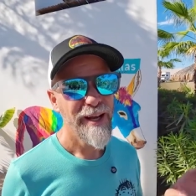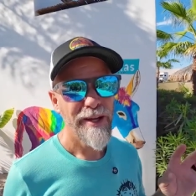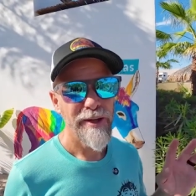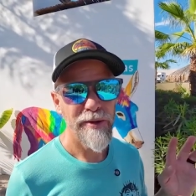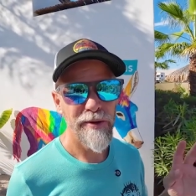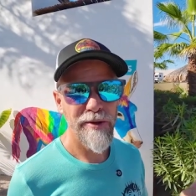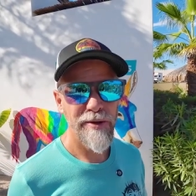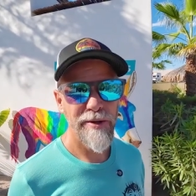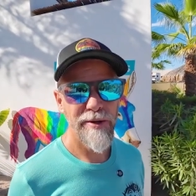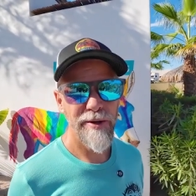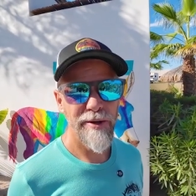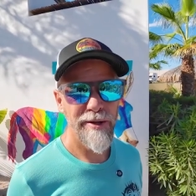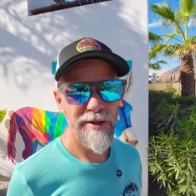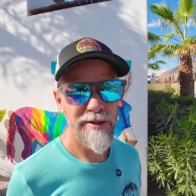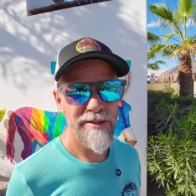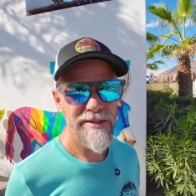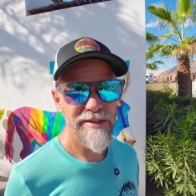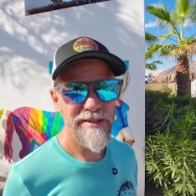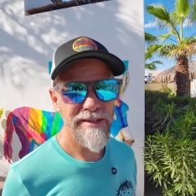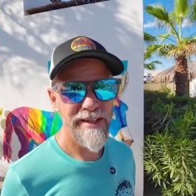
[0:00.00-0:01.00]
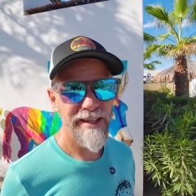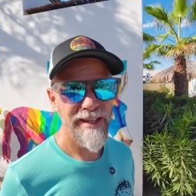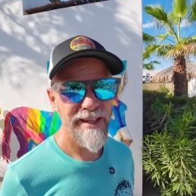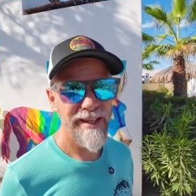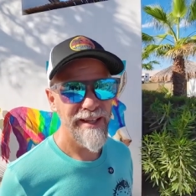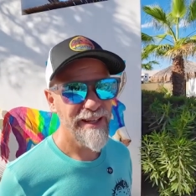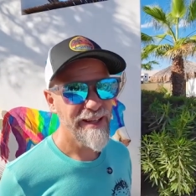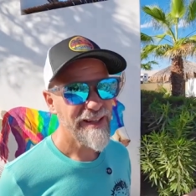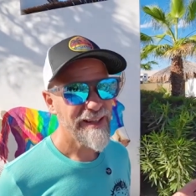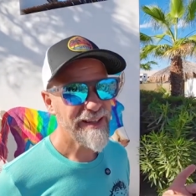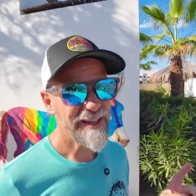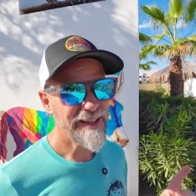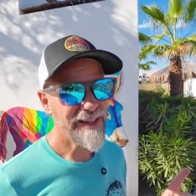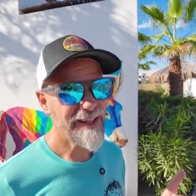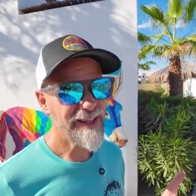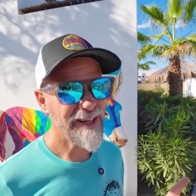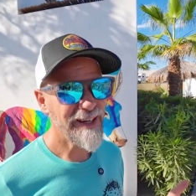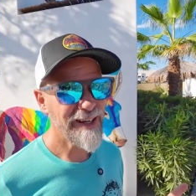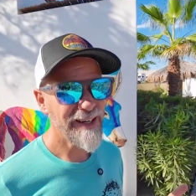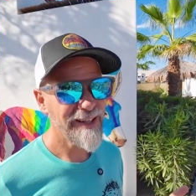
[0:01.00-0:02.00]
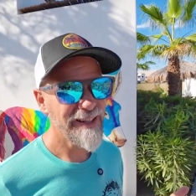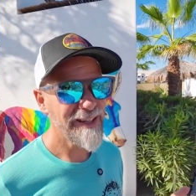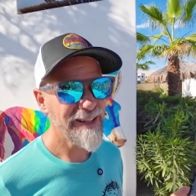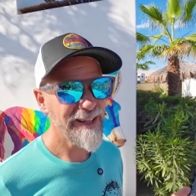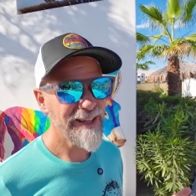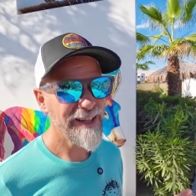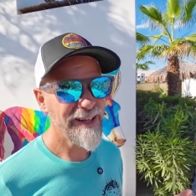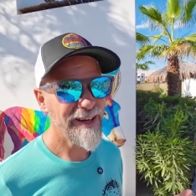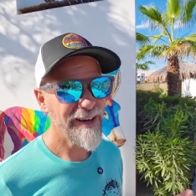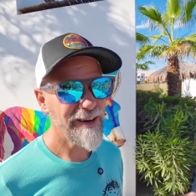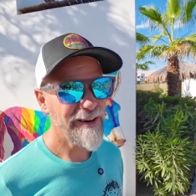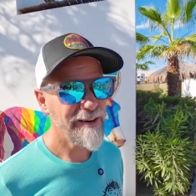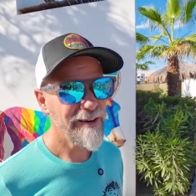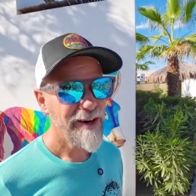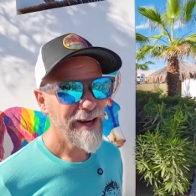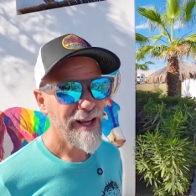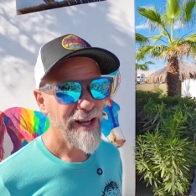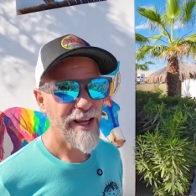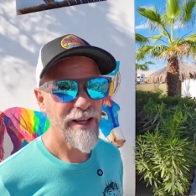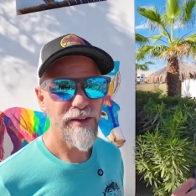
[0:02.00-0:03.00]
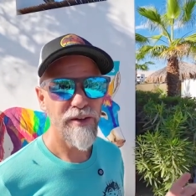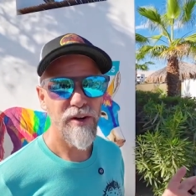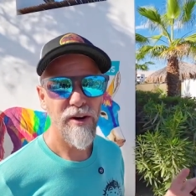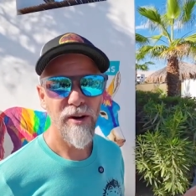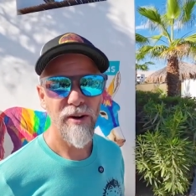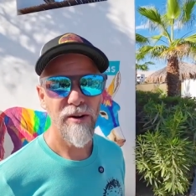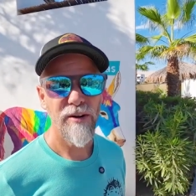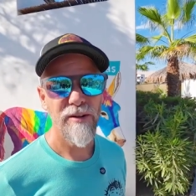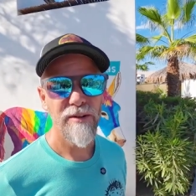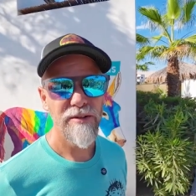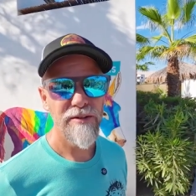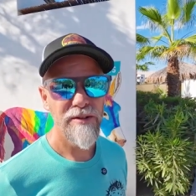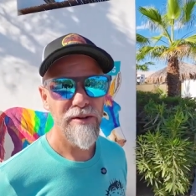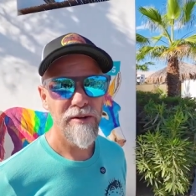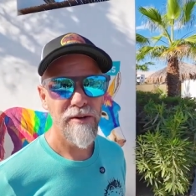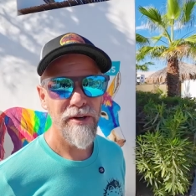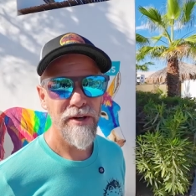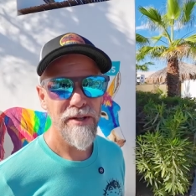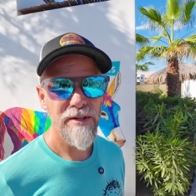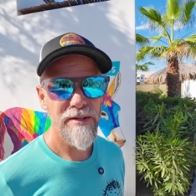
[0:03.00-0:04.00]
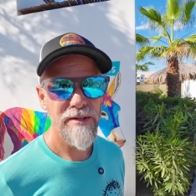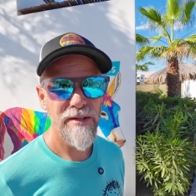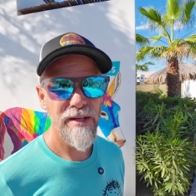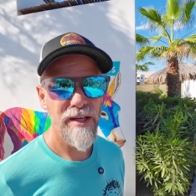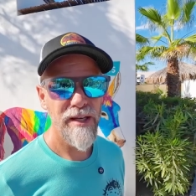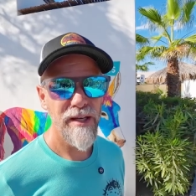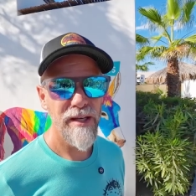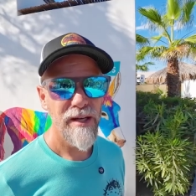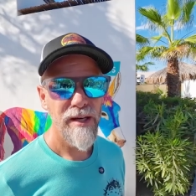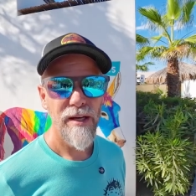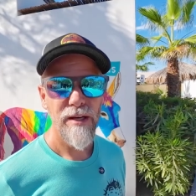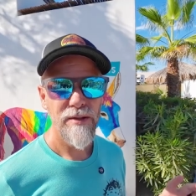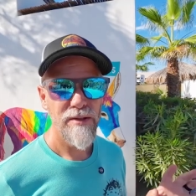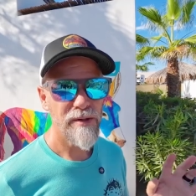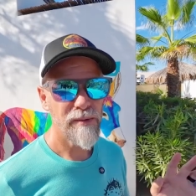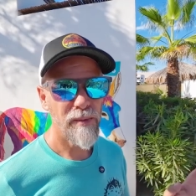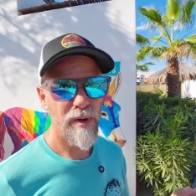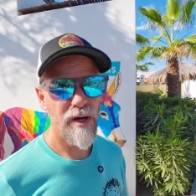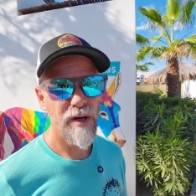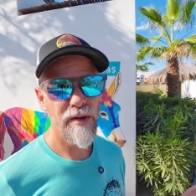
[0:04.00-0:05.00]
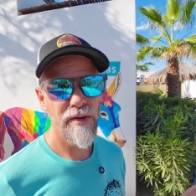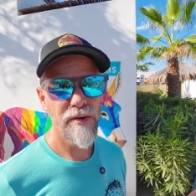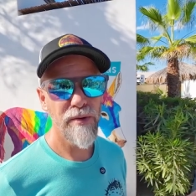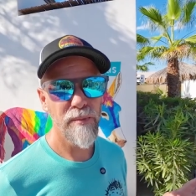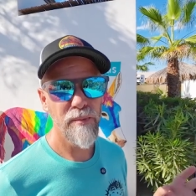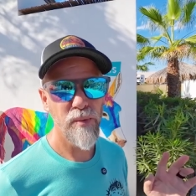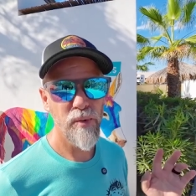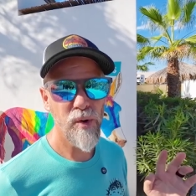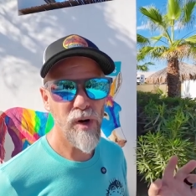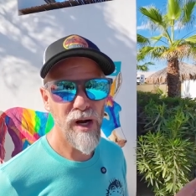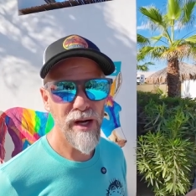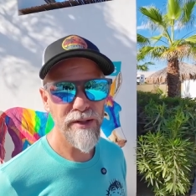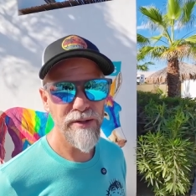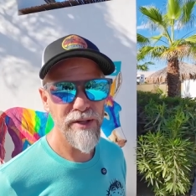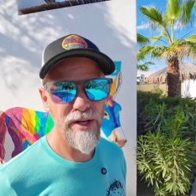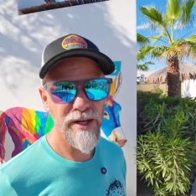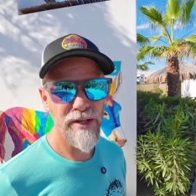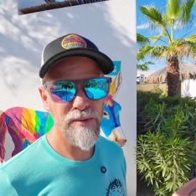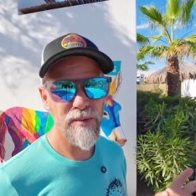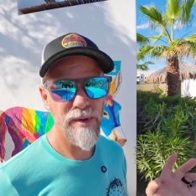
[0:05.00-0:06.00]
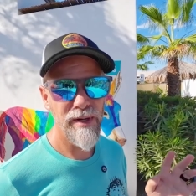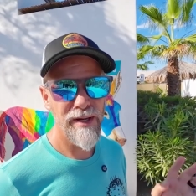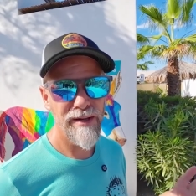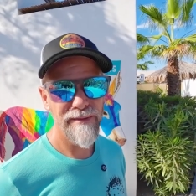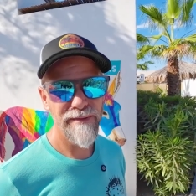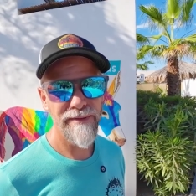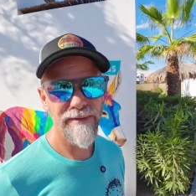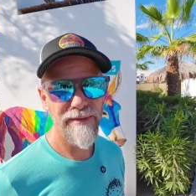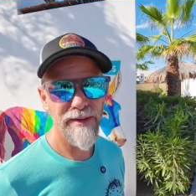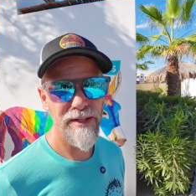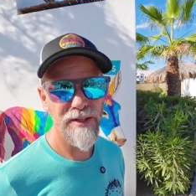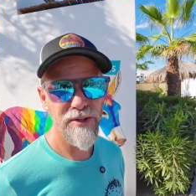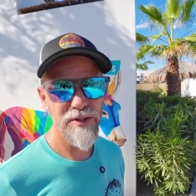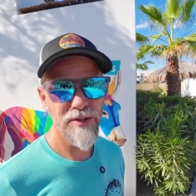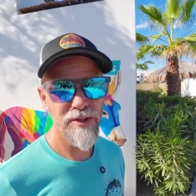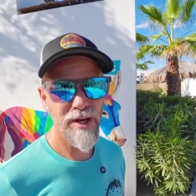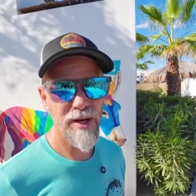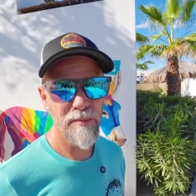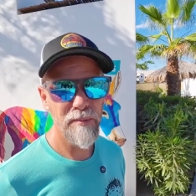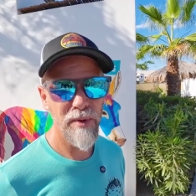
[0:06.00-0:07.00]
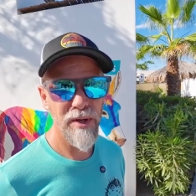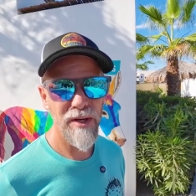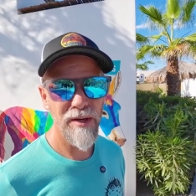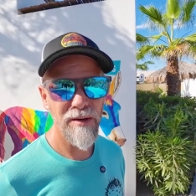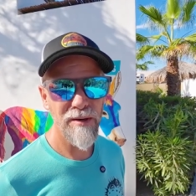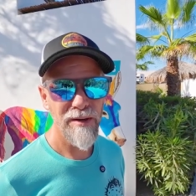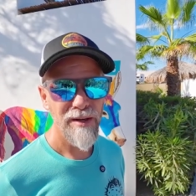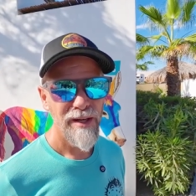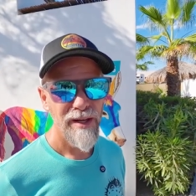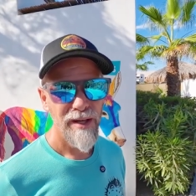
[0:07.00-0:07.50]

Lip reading: You're gonna see Neon Leo and you're also gonna see some other projects. We're getting finished up here.